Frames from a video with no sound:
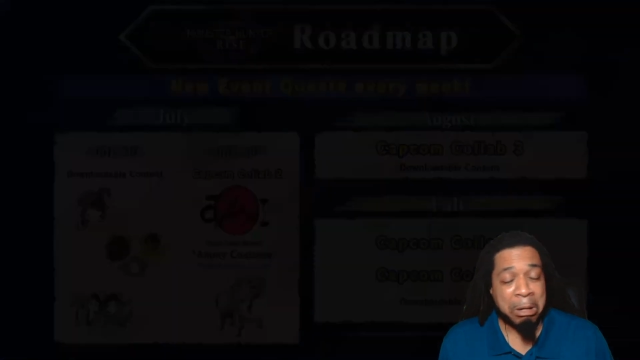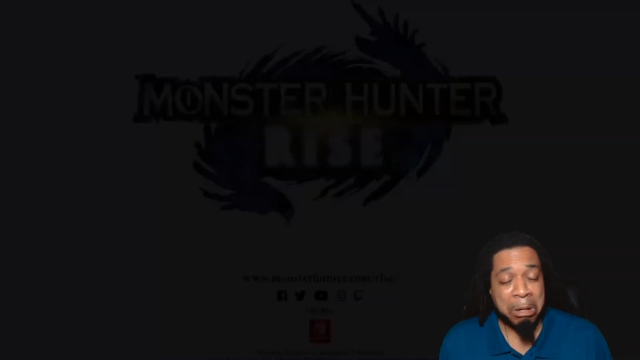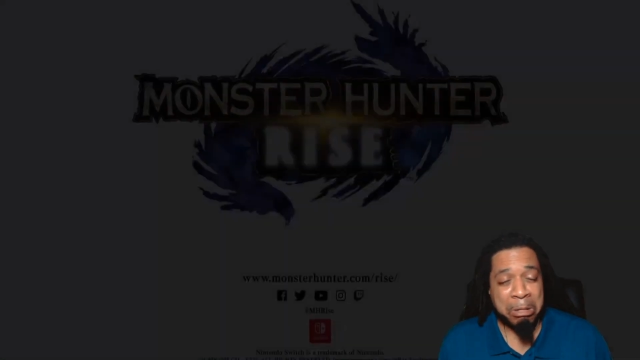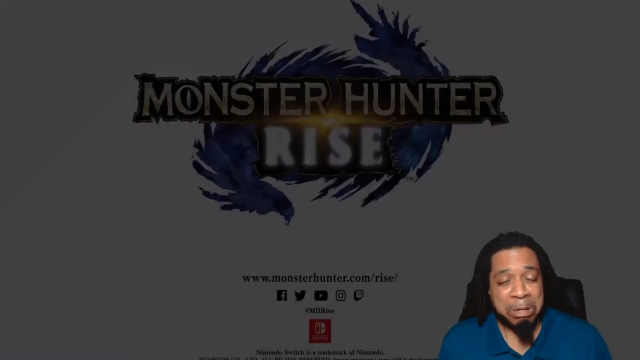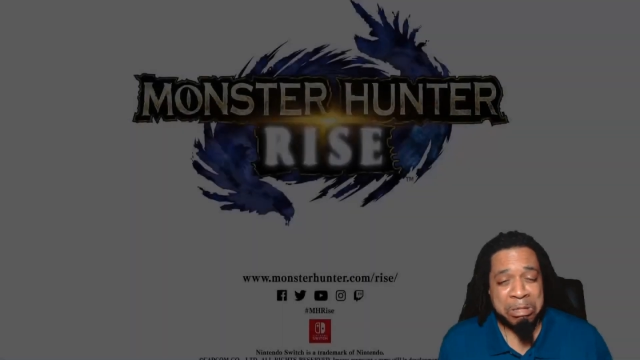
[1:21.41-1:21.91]

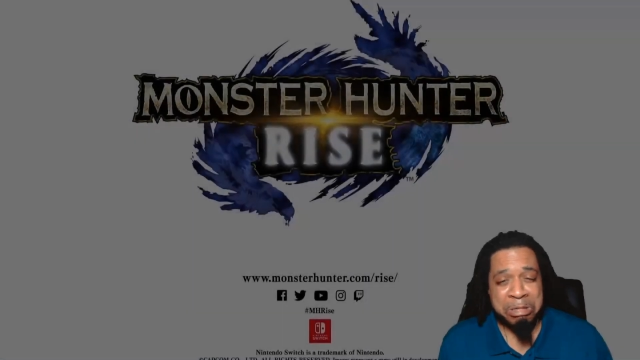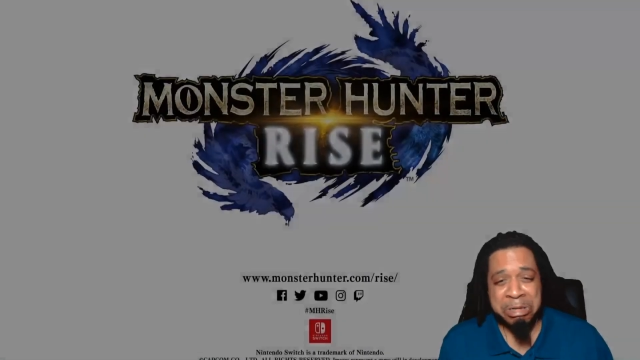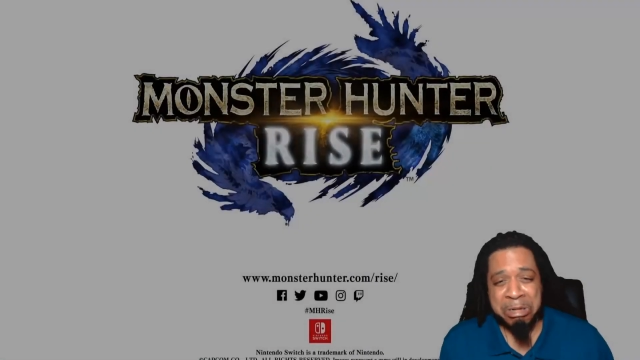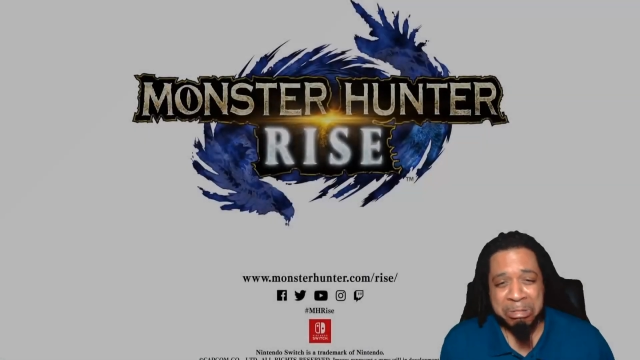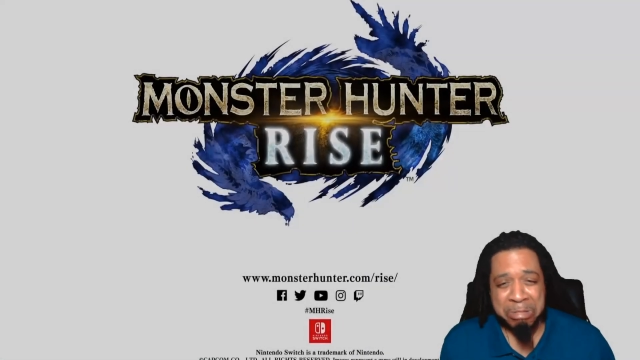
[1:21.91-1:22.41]
oh, there's
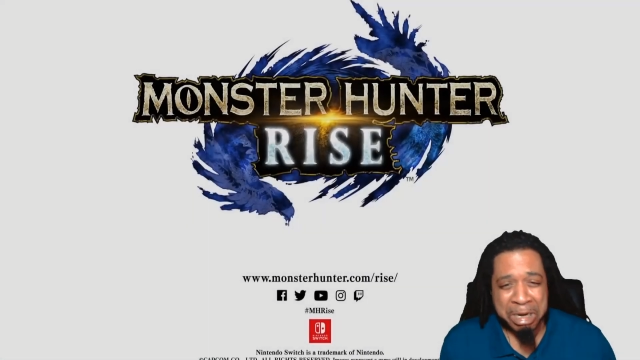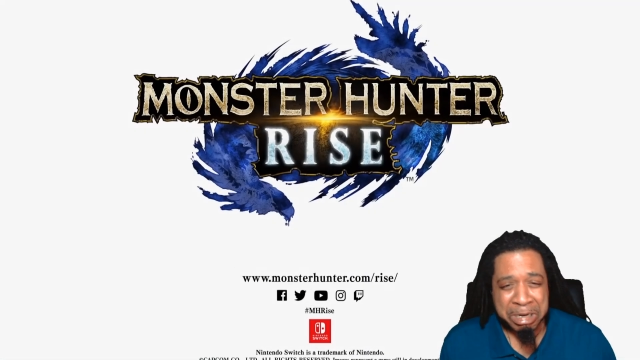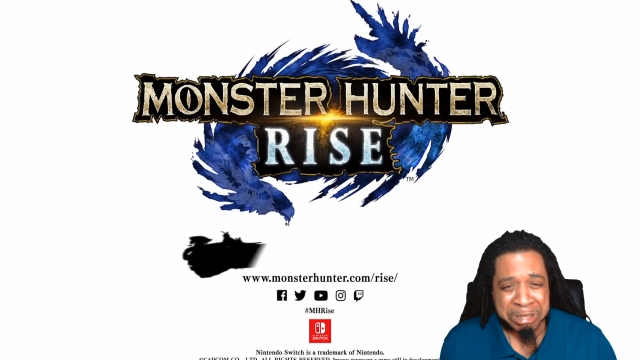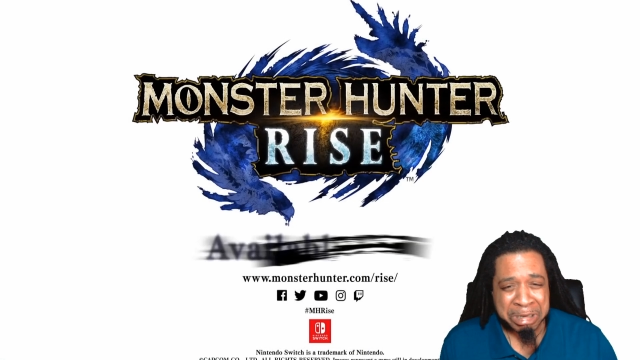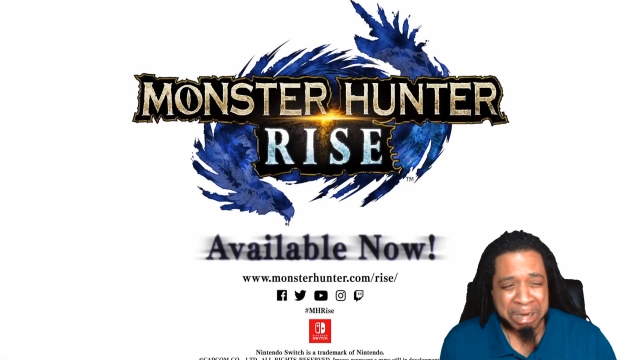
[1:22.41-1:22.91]
still
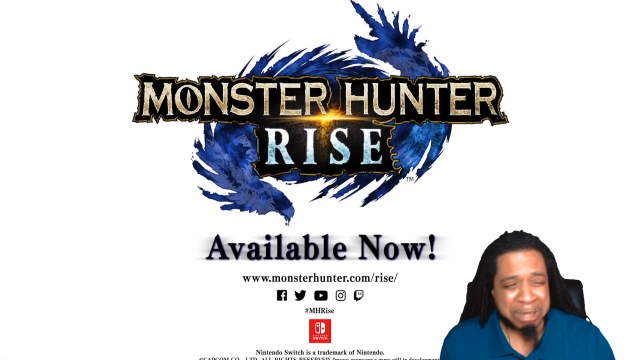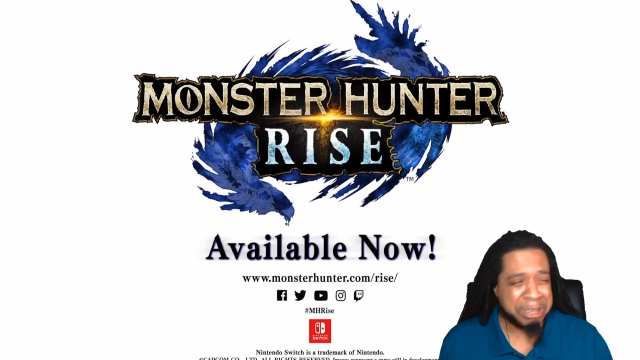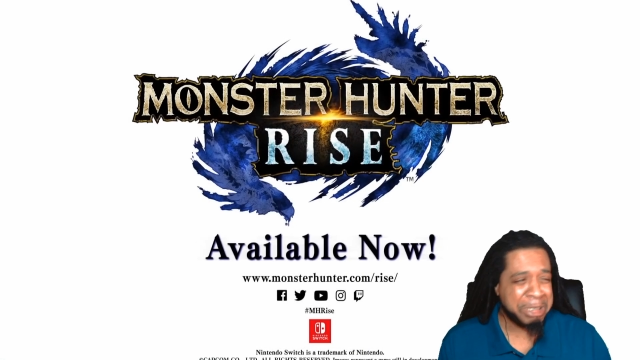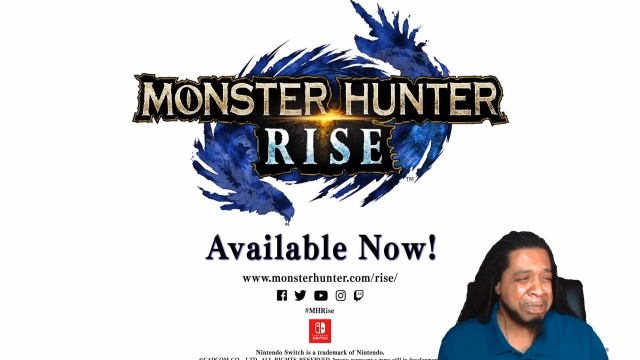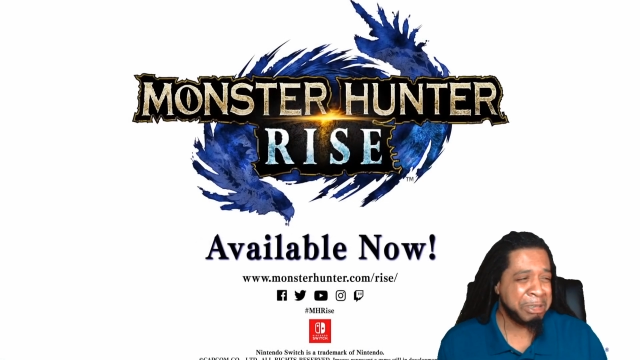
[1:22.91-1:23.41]
Rise
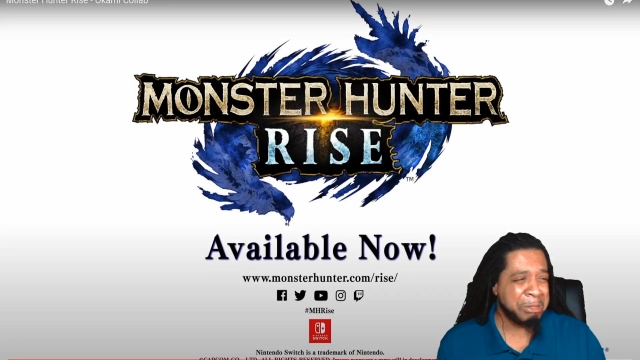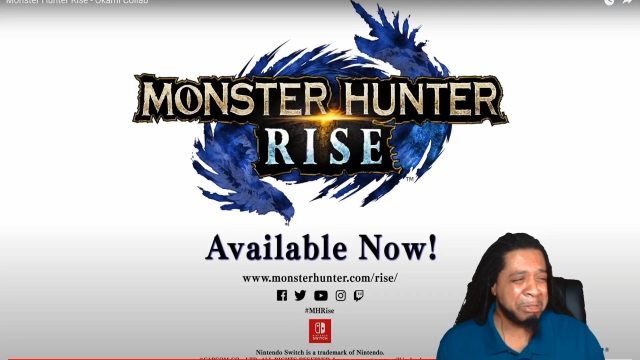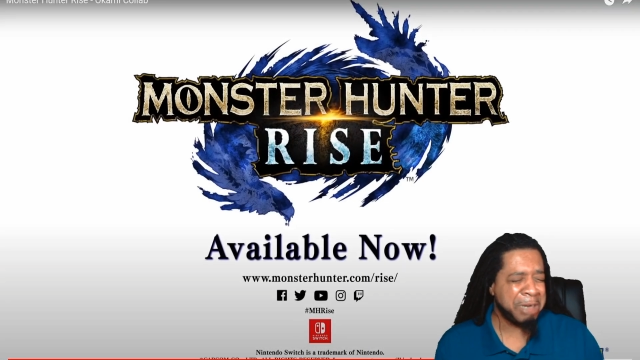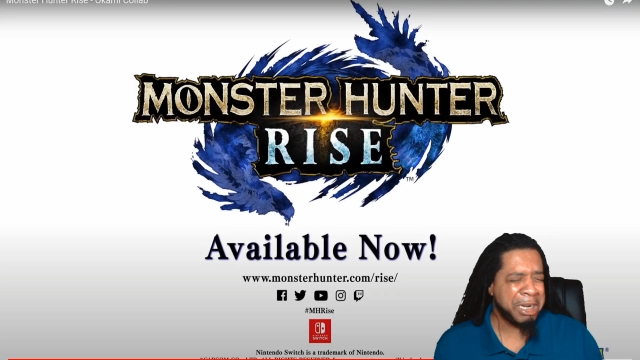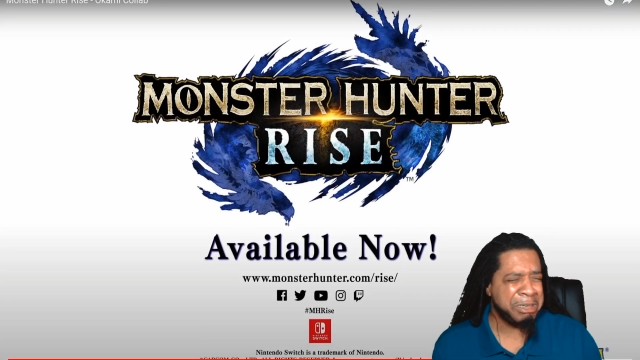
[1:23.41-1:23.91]
content,
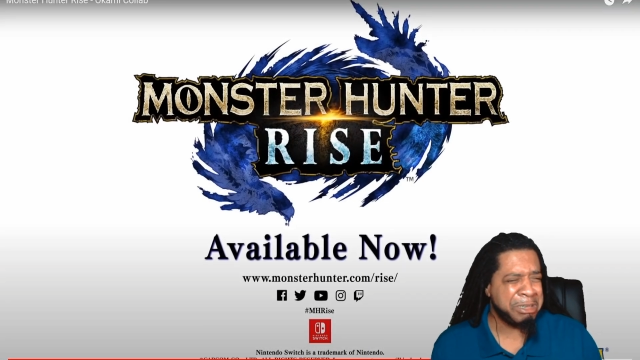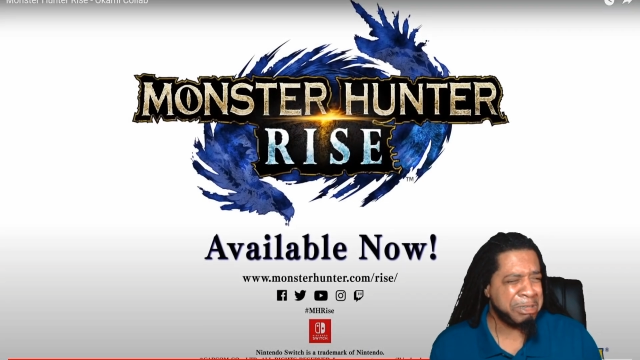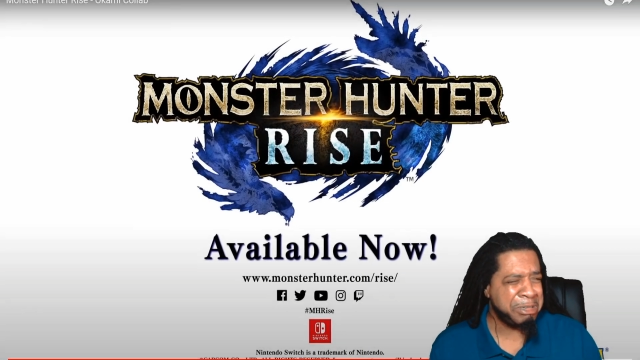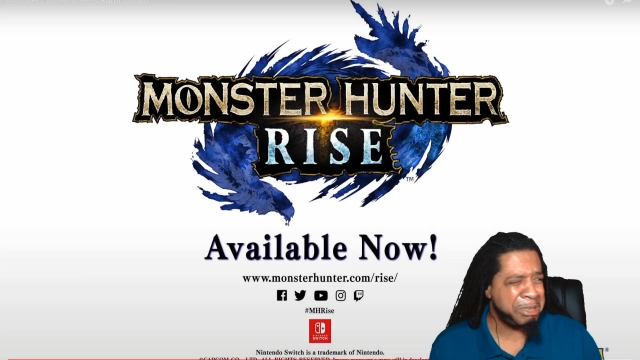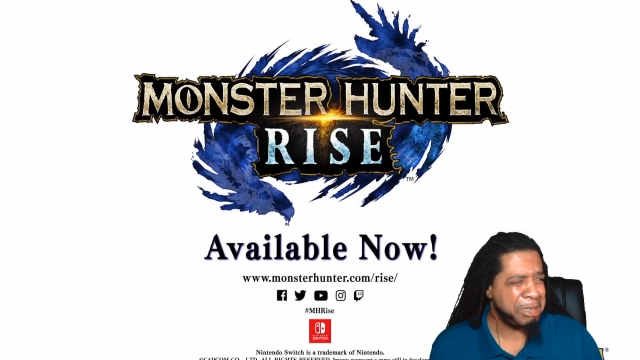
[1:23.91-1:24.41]
Rise
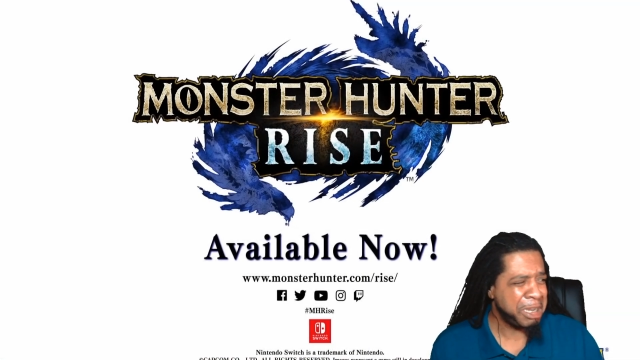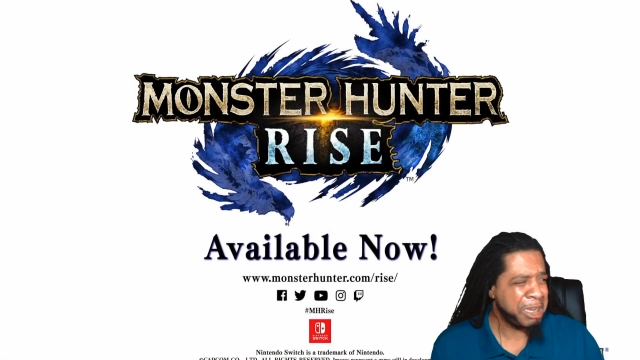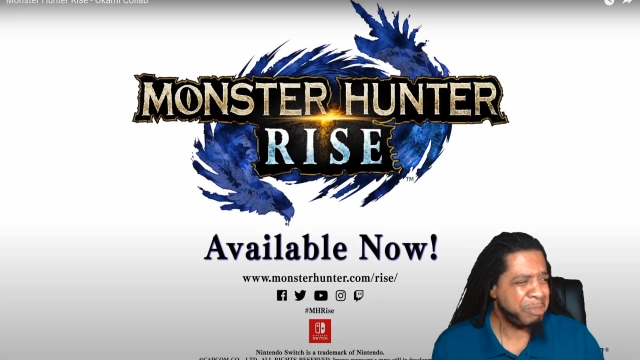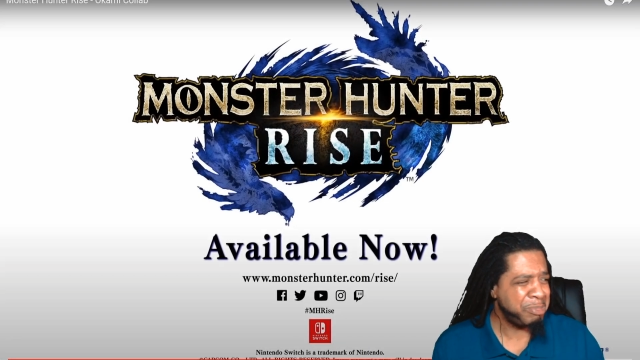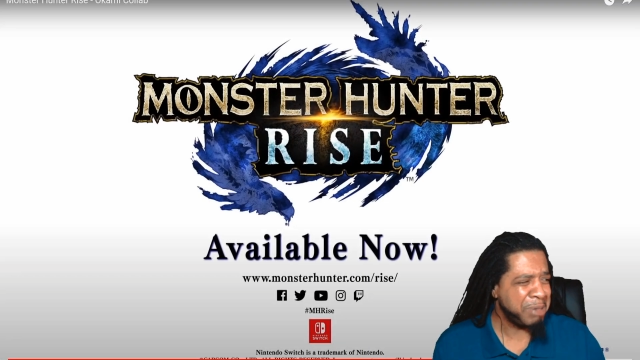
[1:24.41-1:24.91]
is
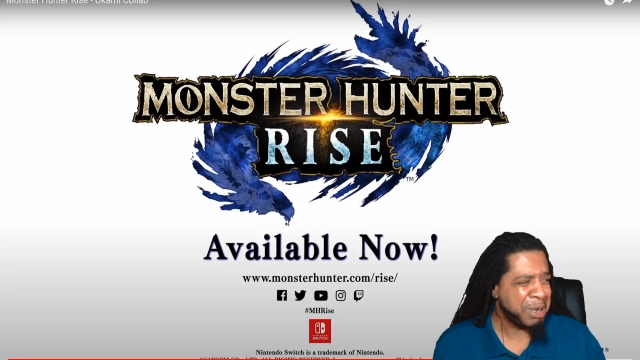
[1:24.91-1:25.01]
dead, blah,